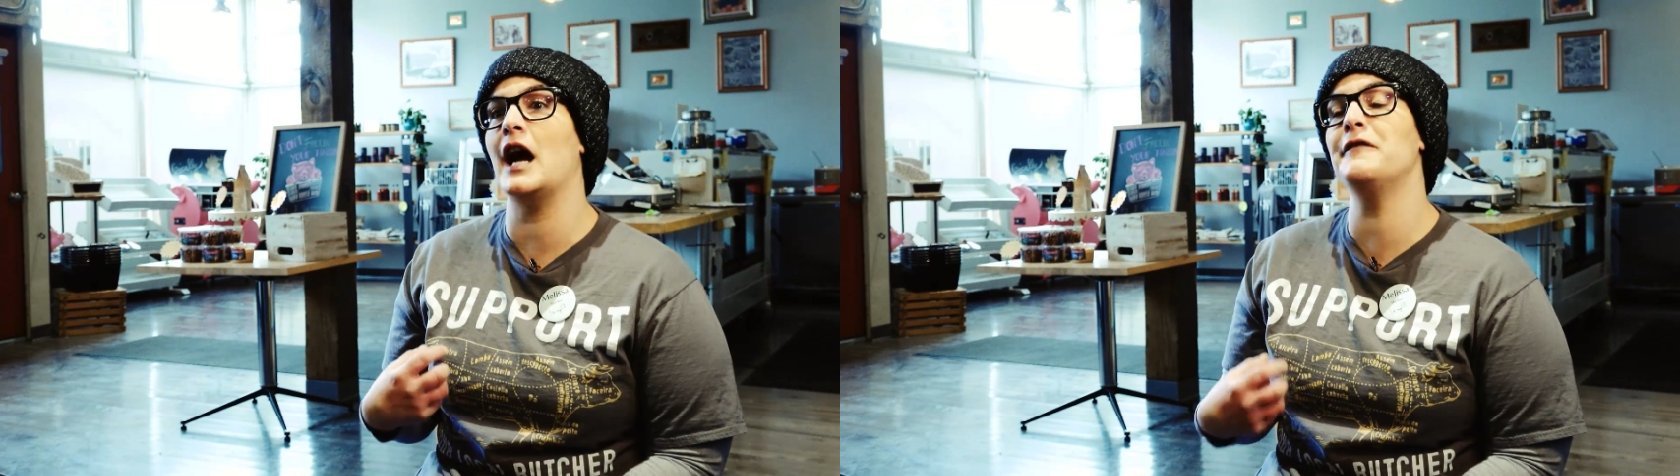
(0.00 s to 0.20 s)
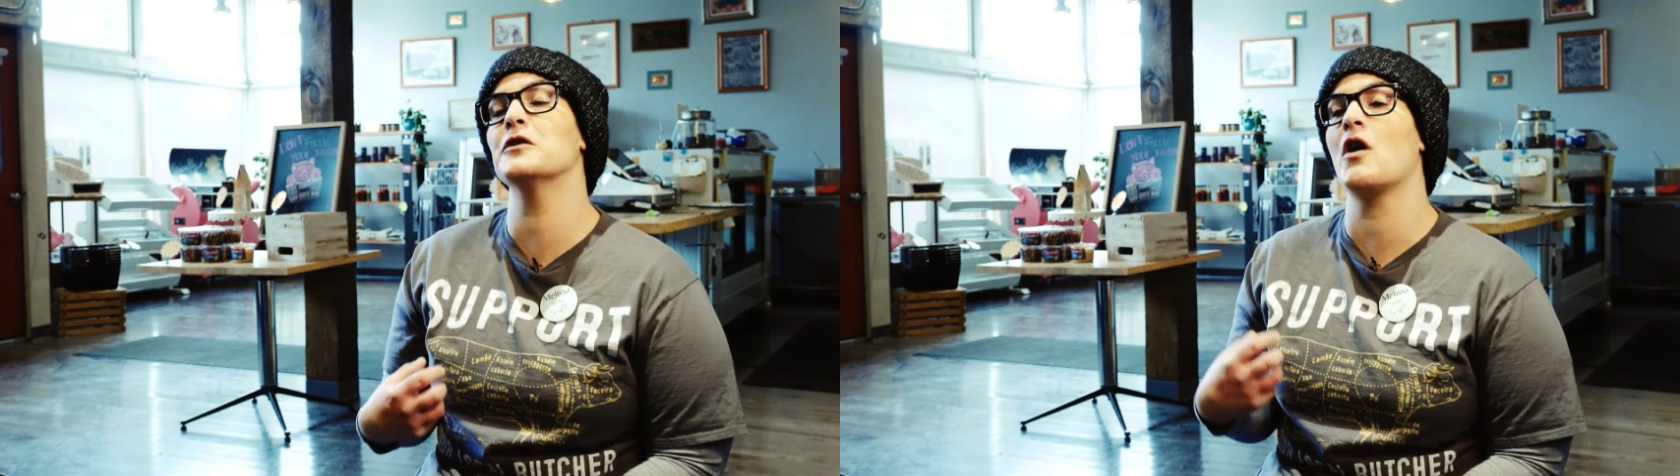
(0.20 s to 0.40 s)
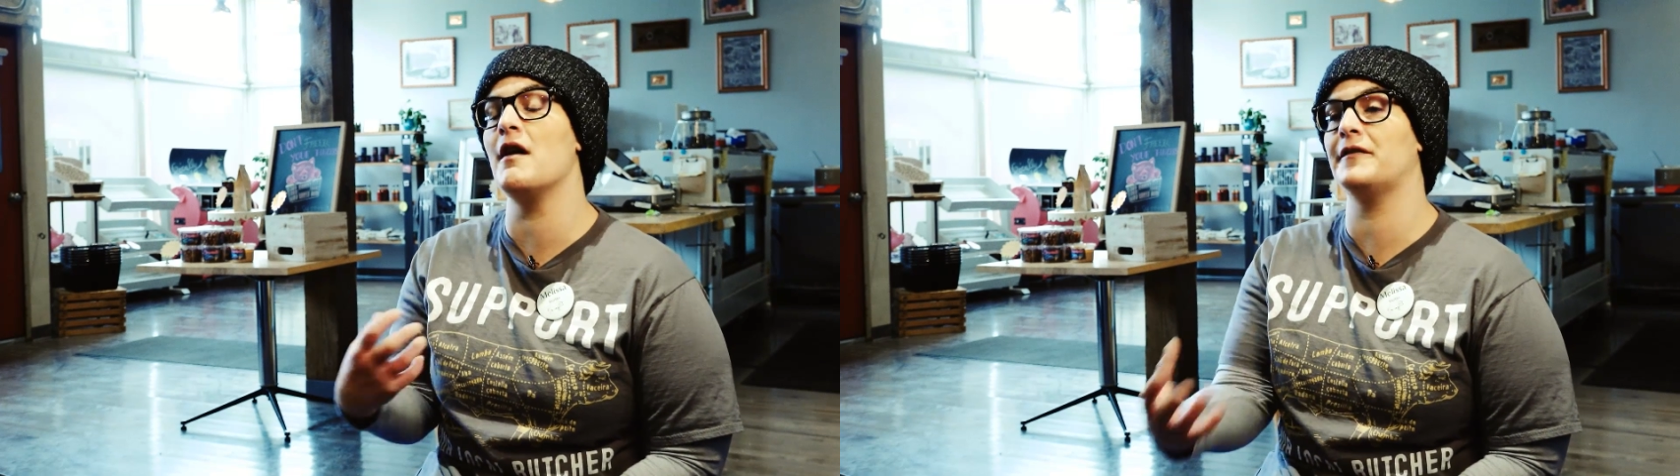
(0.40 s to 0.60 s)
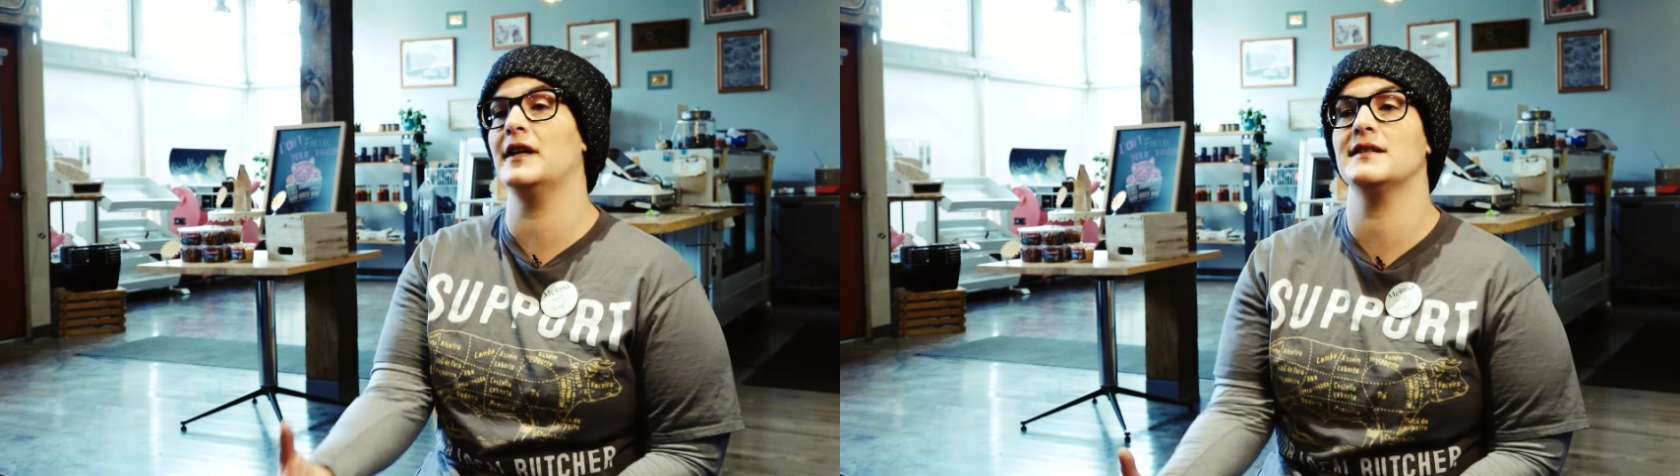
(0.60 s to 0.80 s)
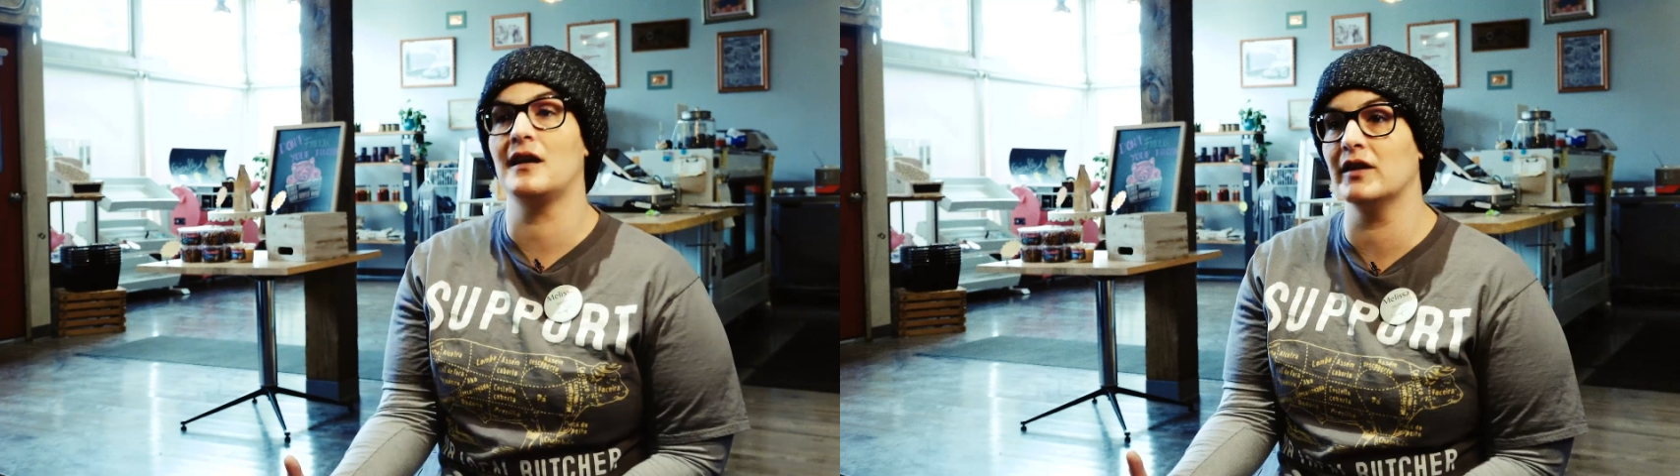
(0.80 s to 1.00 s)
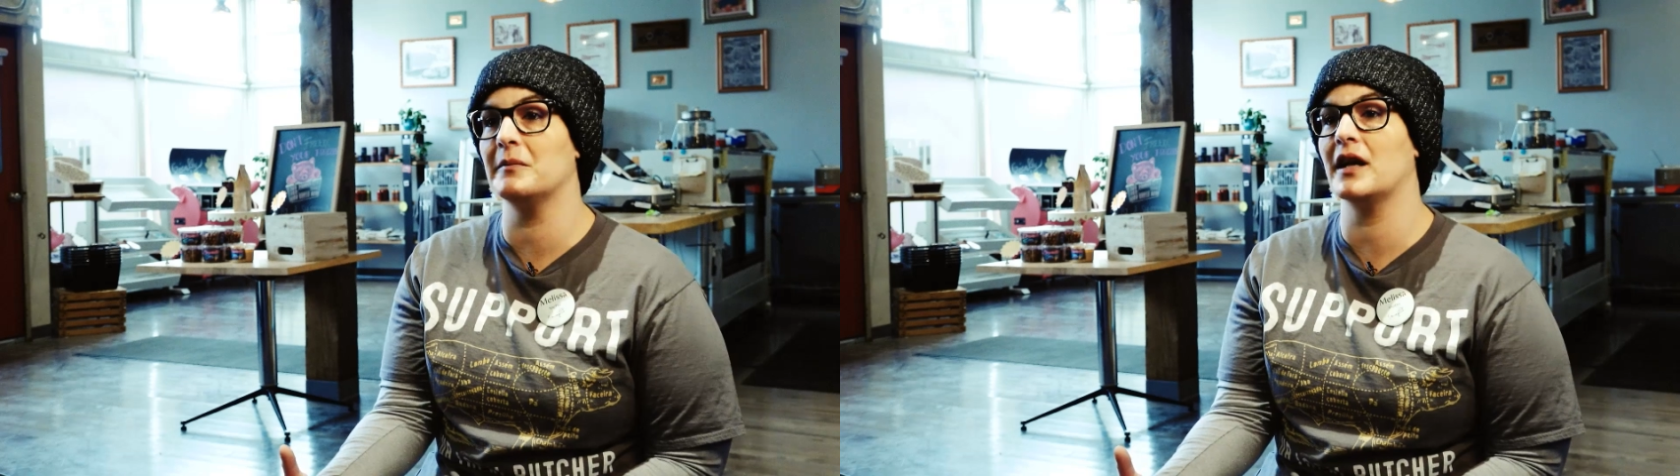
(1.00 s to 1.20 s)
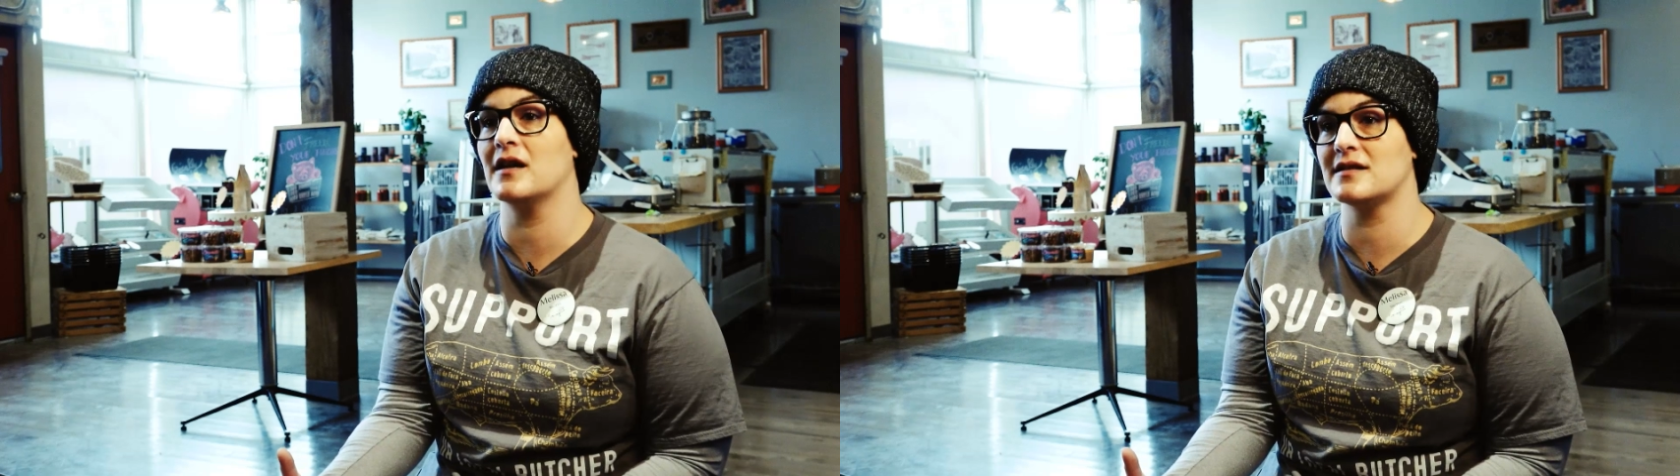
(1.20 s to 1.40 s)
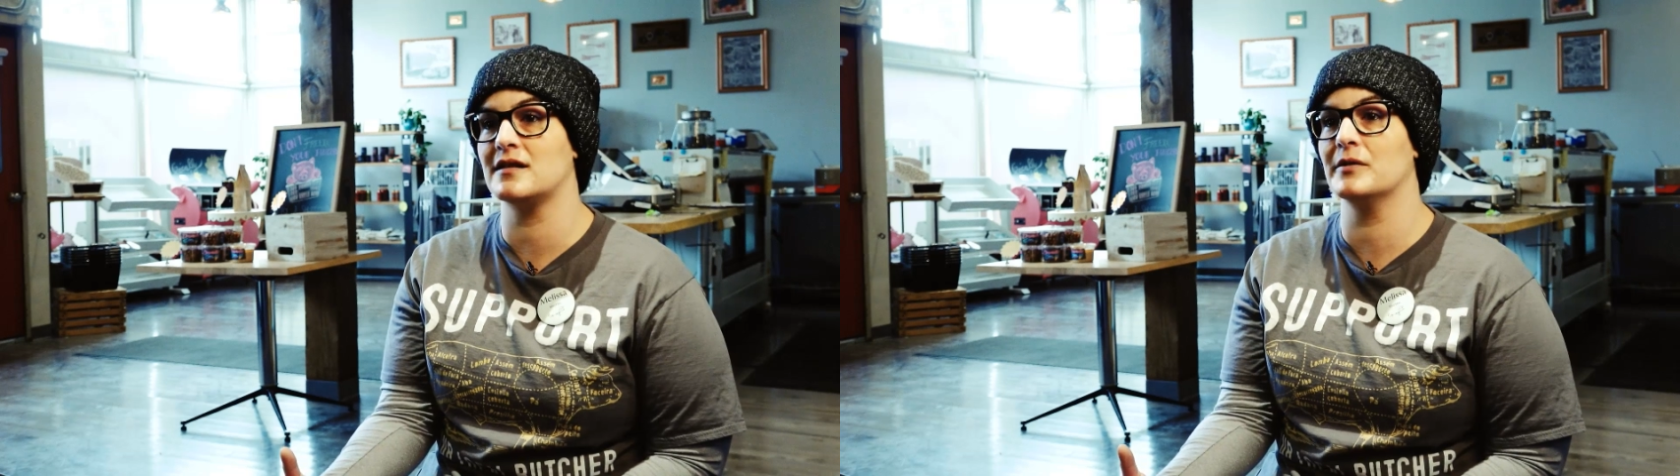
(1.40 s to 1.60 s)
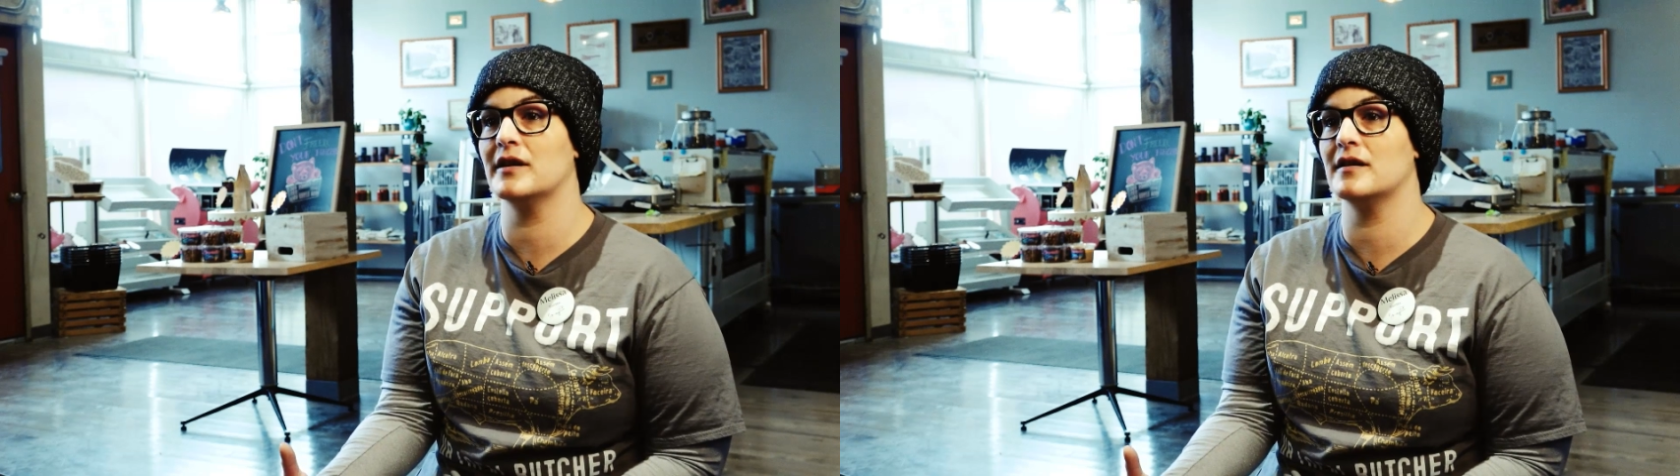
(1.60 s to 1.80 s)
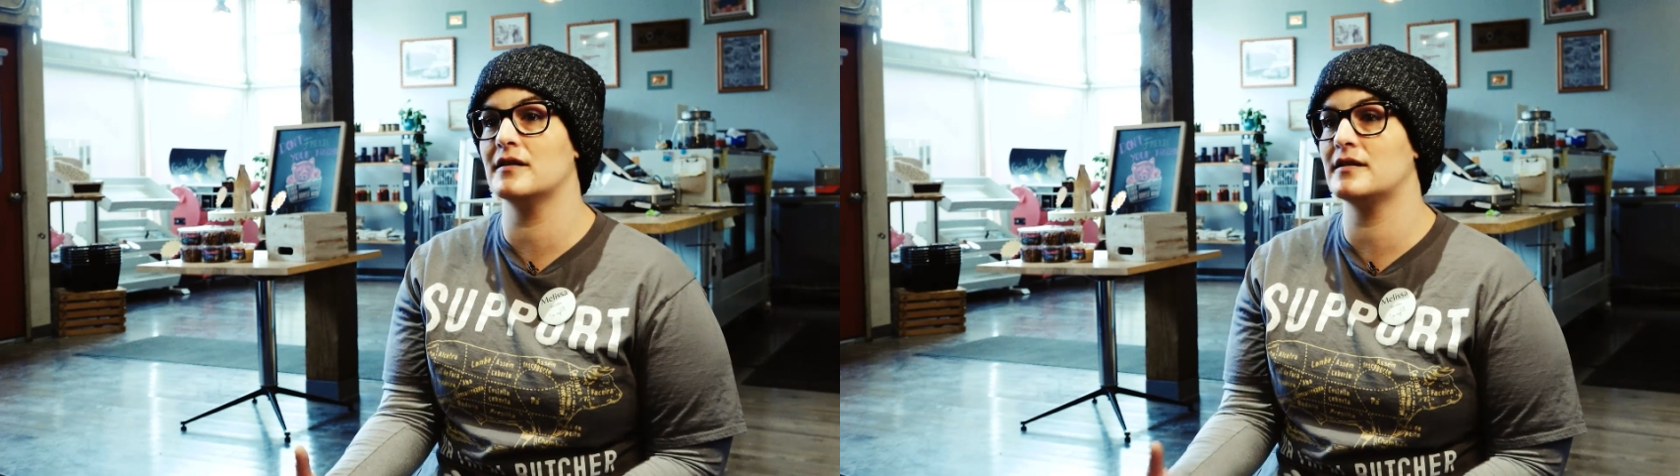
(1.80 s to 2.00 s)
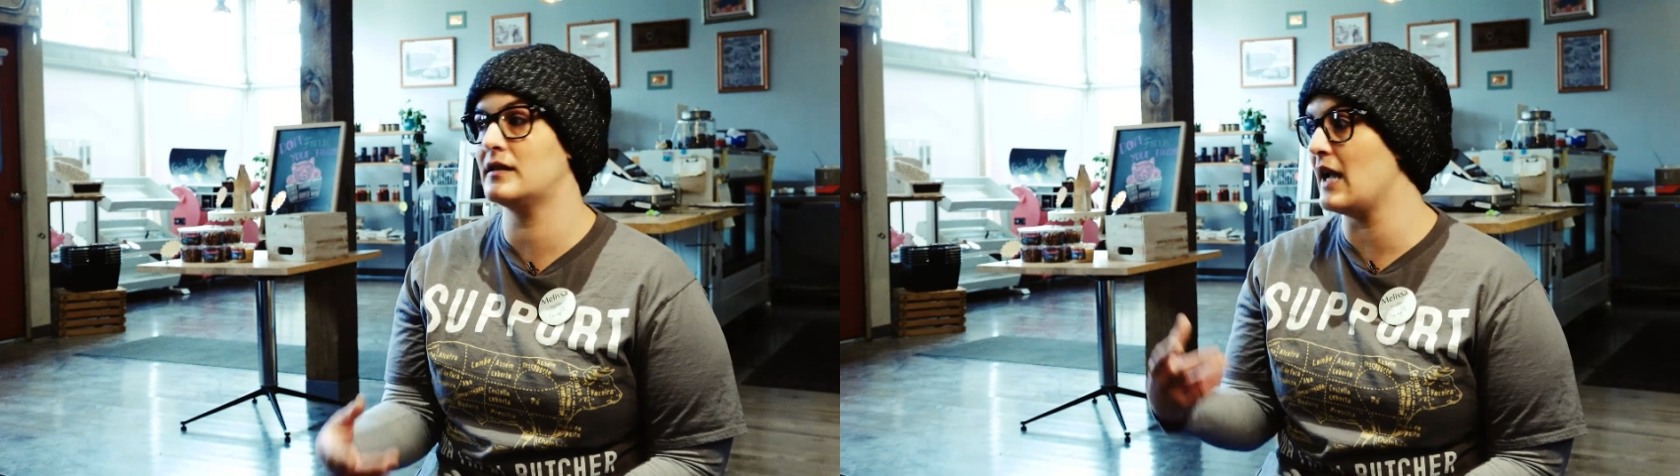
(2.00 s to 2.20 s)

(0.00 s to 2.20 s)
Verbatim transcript: I feel confident telling my customers,